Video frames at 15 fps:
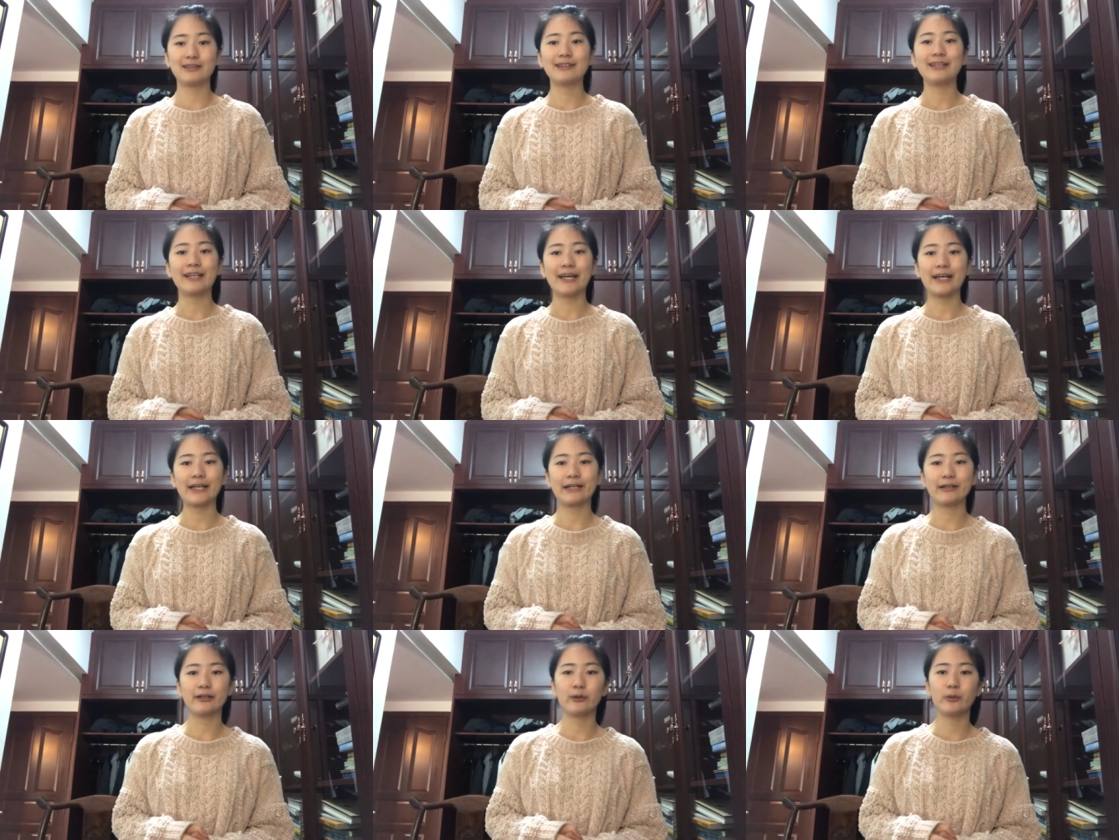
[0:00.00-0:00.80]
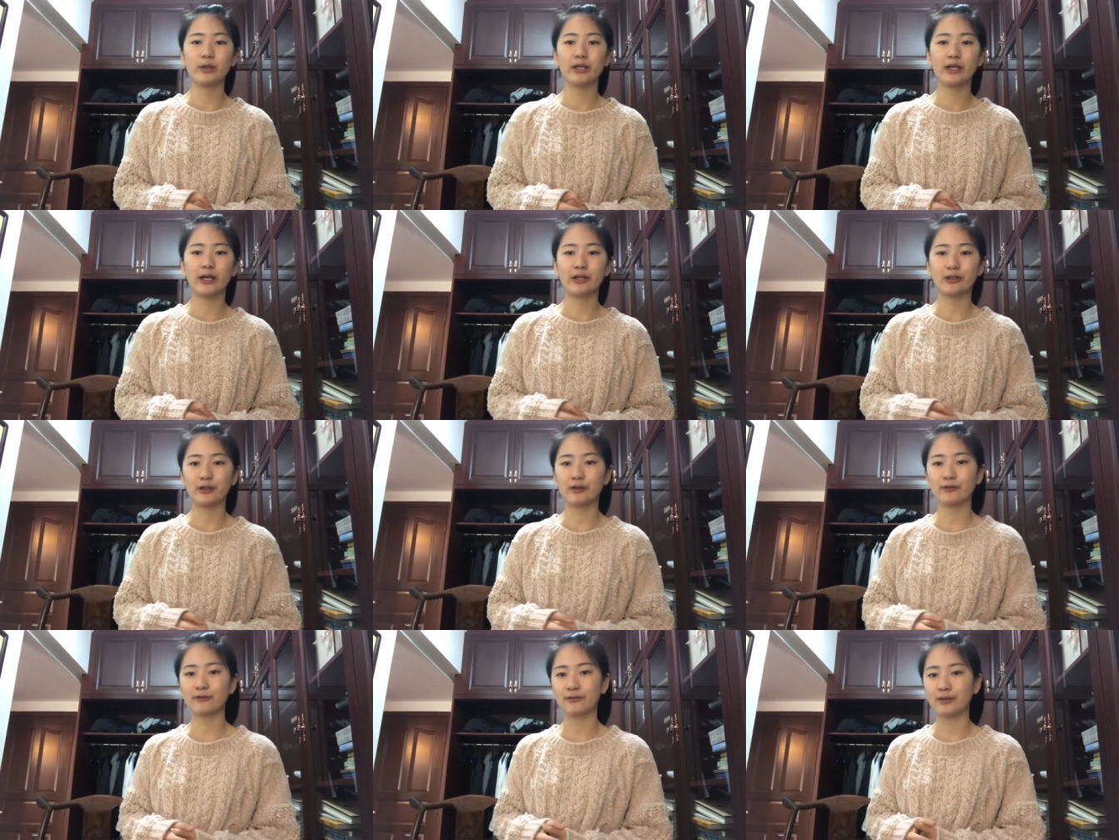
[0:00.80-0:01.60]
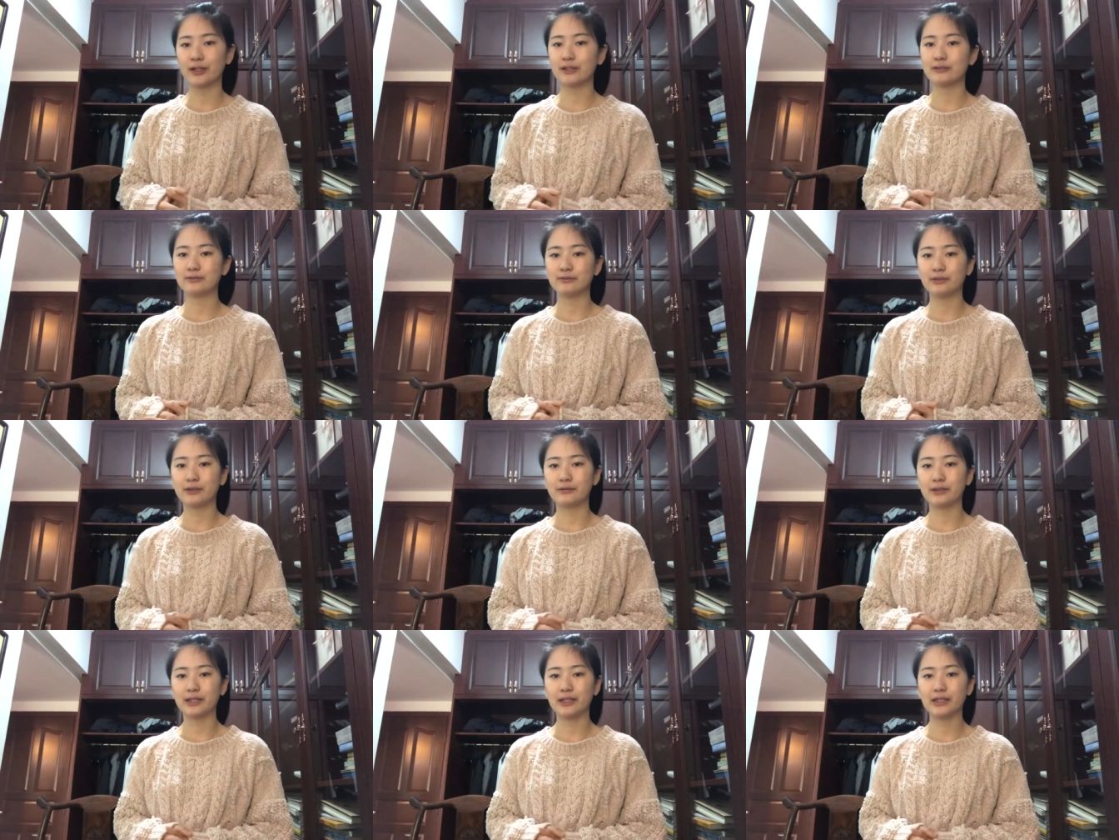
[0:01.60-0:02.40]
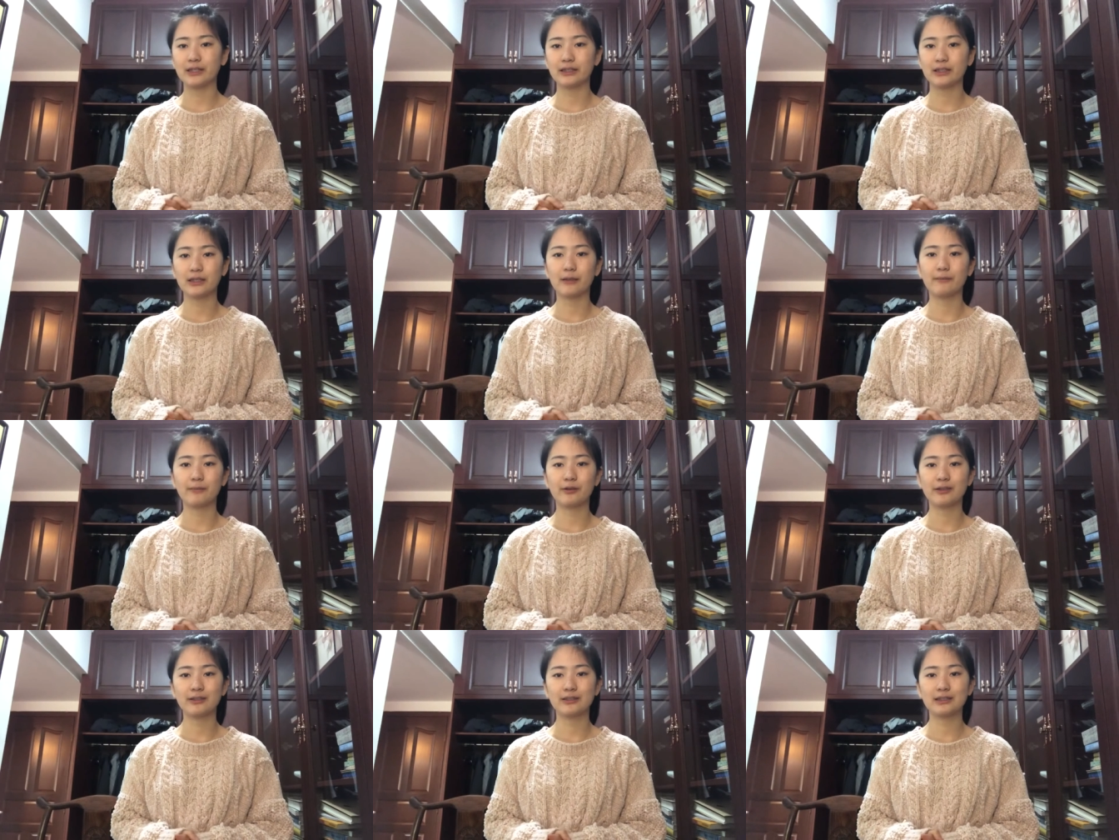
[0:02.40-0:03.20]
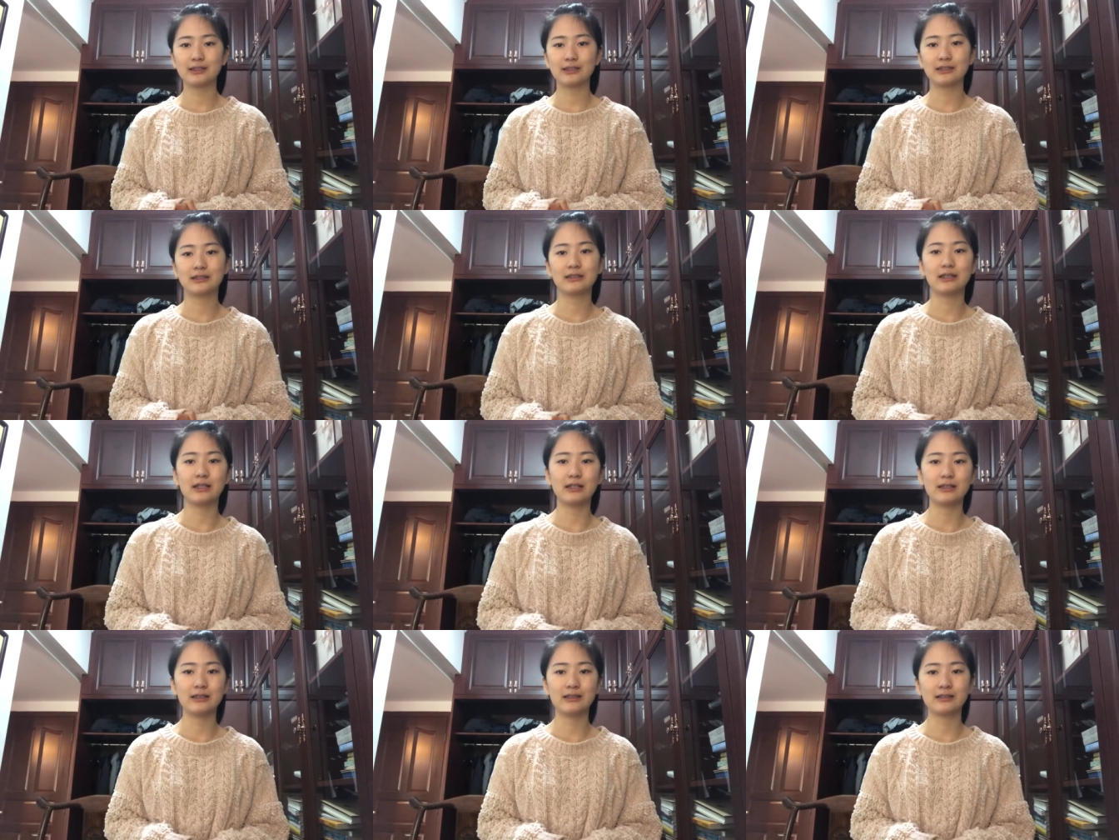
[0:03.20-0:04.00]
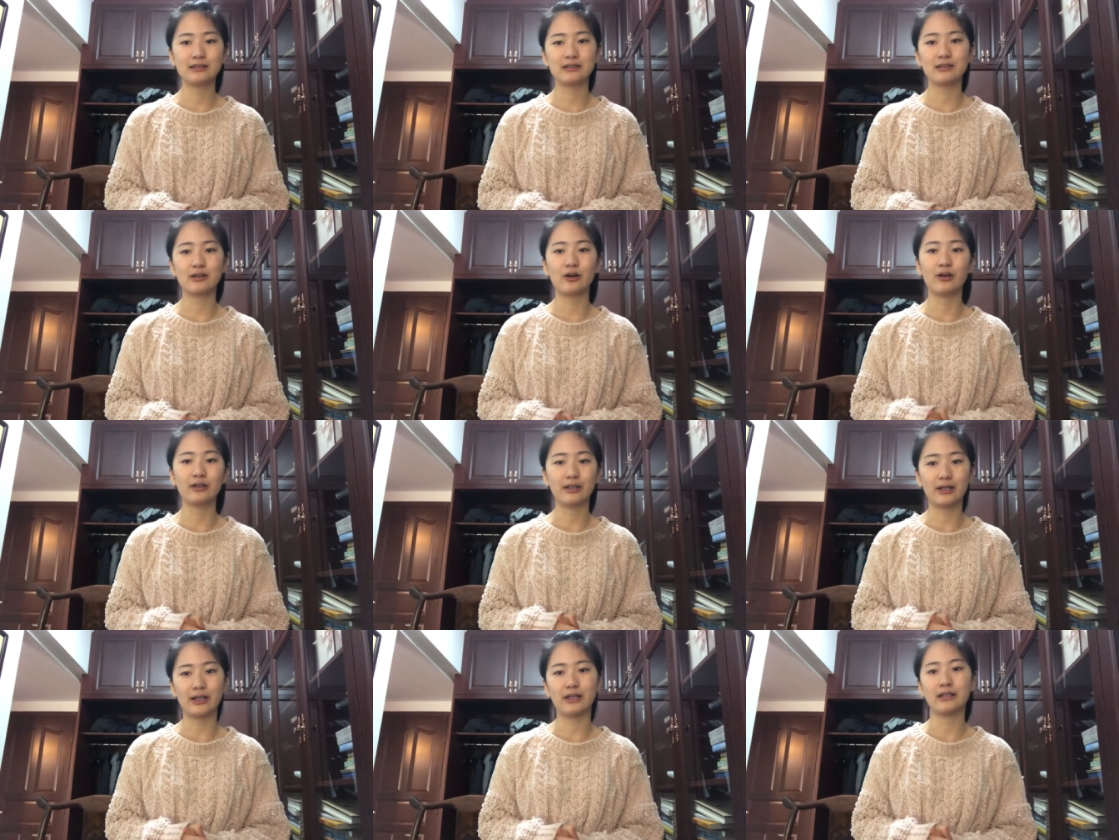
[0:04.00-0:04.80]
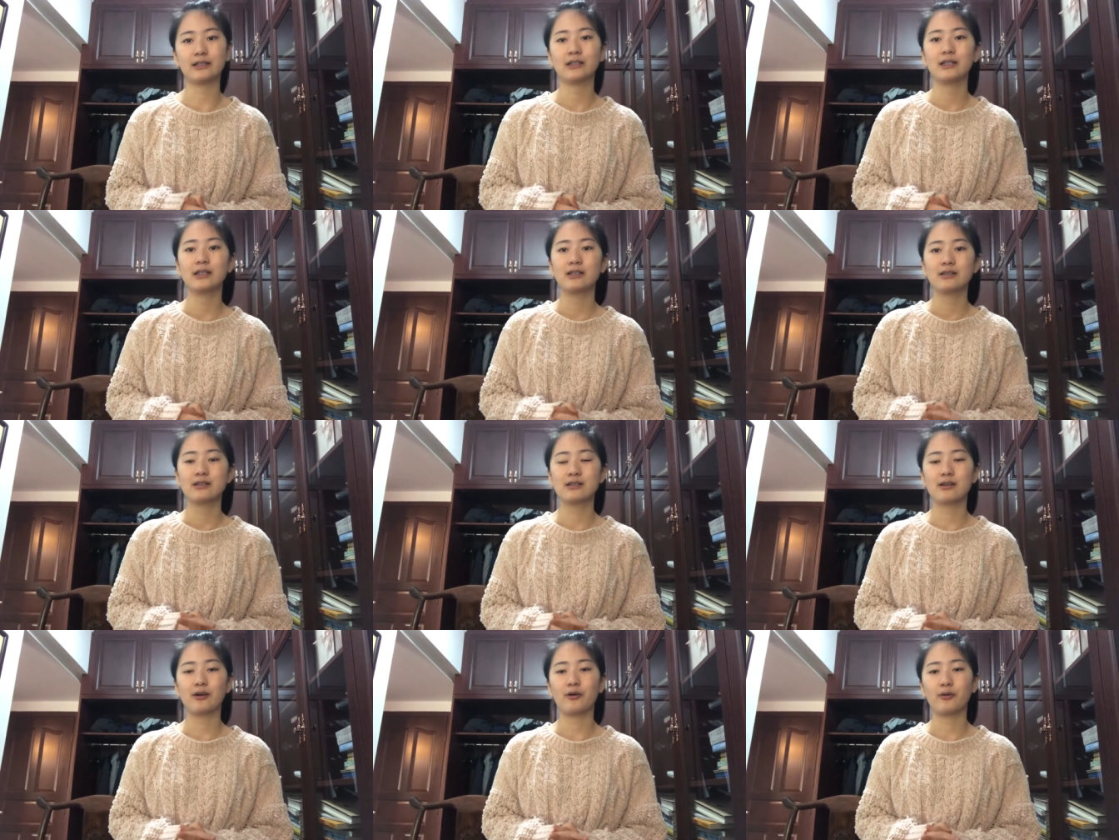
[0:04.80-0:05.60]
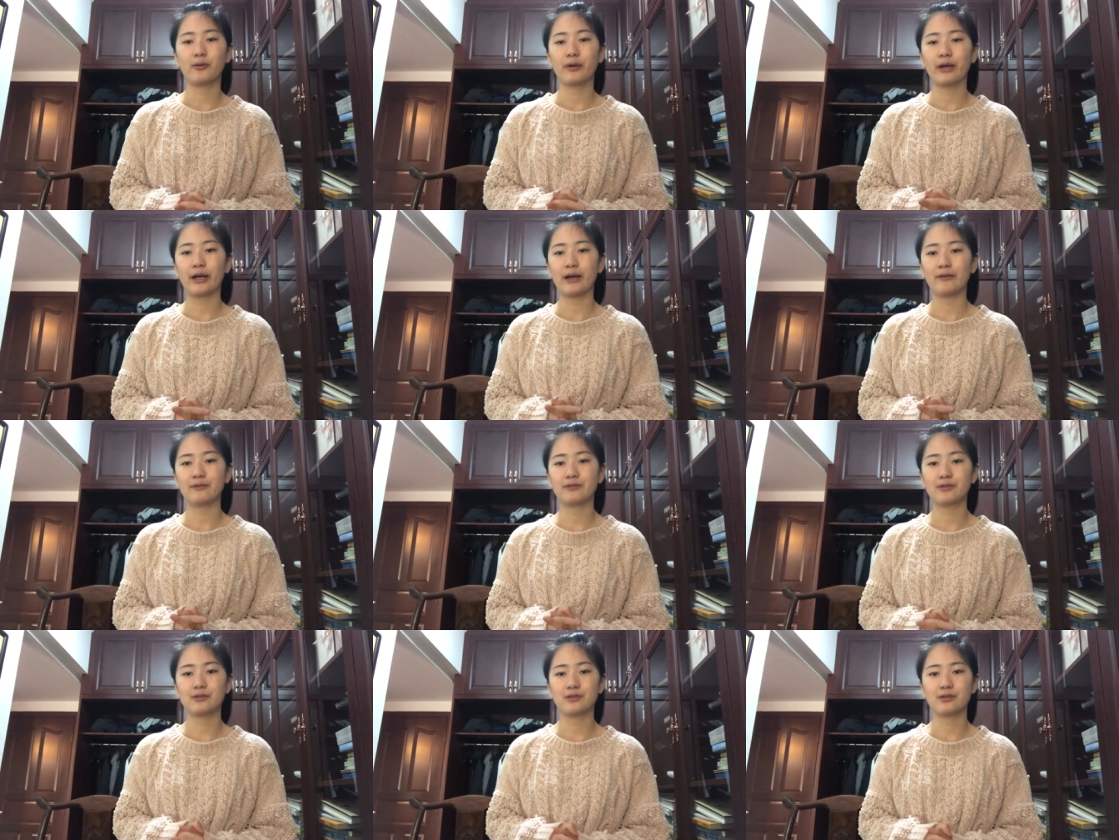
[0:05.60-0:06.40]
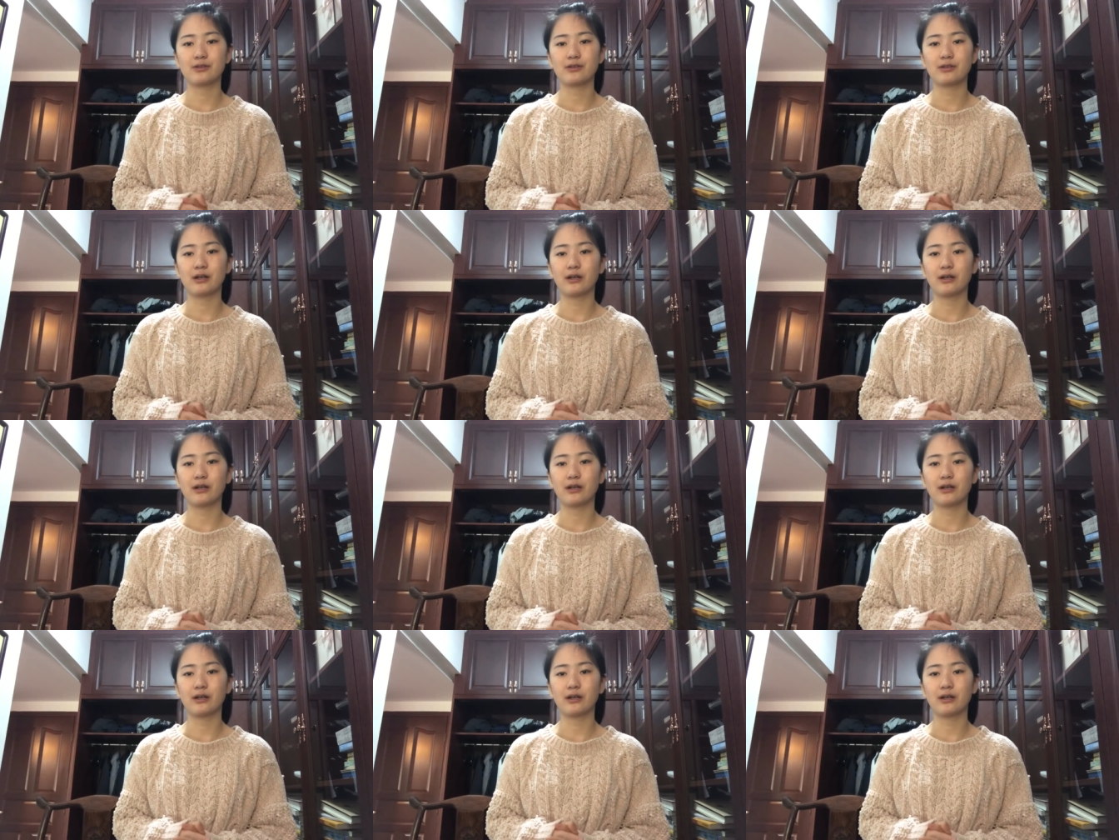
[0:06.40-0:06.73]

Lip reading: like we cannot find very completed list online, so we have to